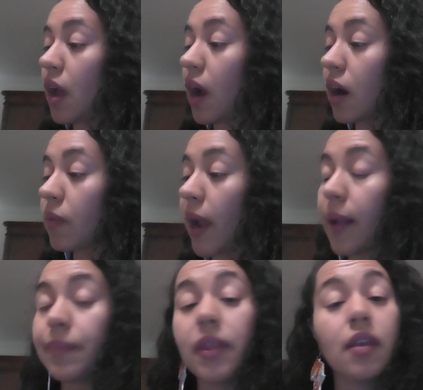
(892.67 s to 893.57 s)
All
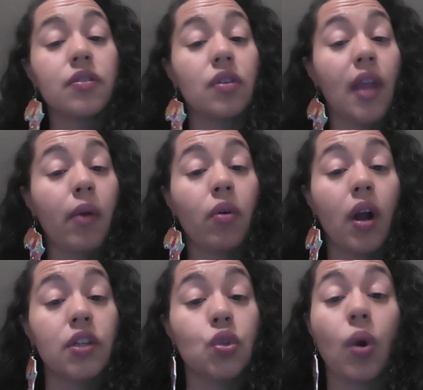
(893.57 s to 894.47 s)
right, so now we're
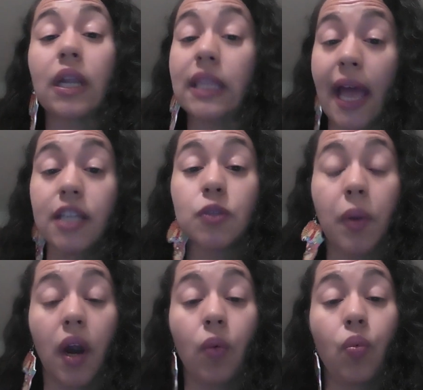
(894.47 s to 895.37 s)
on to our last
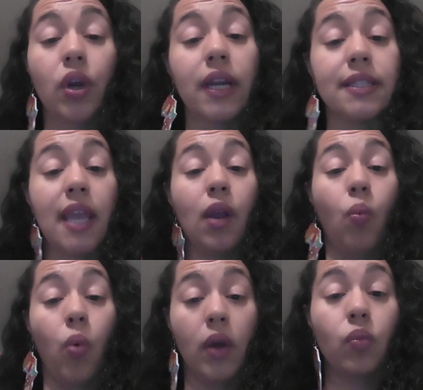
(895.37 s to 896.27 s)
part. We're gonna
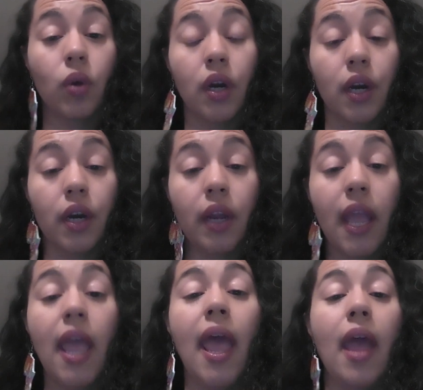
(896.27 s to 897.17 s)
take one word
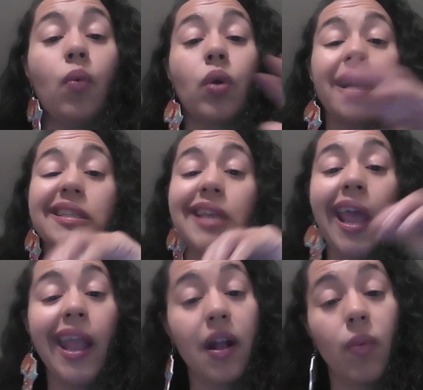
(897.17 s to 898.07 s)
and we're gonna
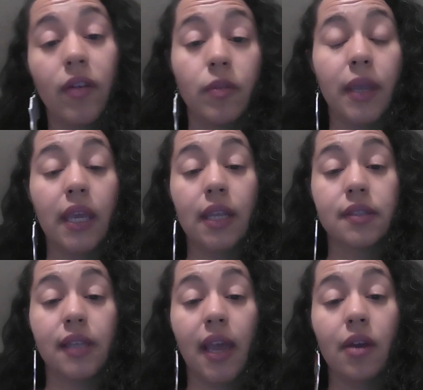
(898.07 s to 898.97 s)
take away the beginning
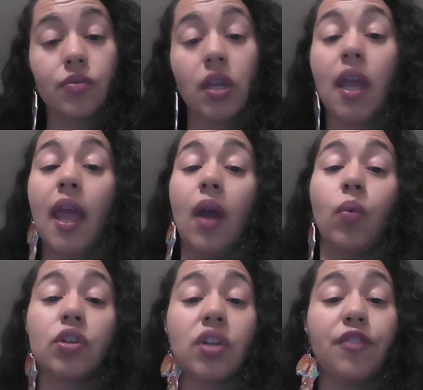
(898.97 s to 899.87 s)
sound and
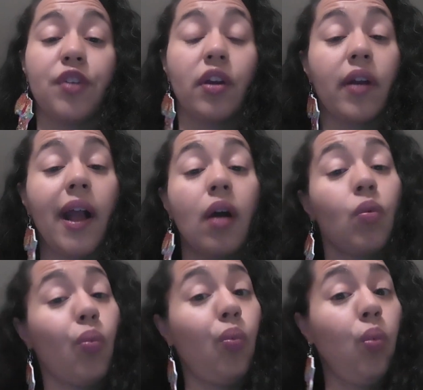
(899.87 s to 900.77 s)
we're trying to figure
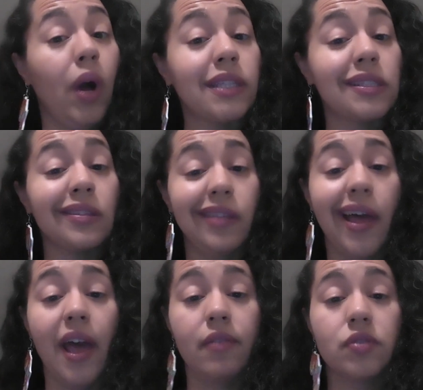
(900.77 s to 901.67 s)
out what's
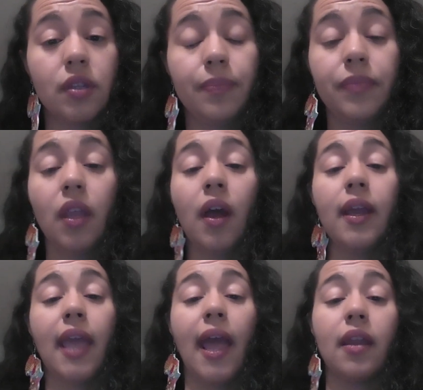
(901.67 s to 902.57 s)
left.
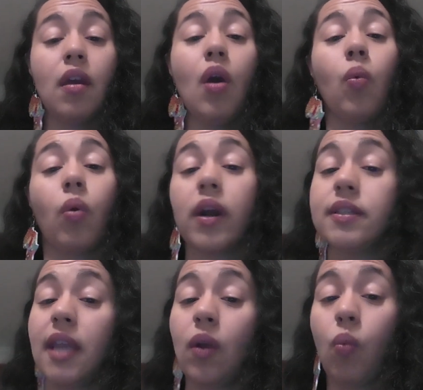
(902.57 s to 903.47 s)
Again, we're gonna take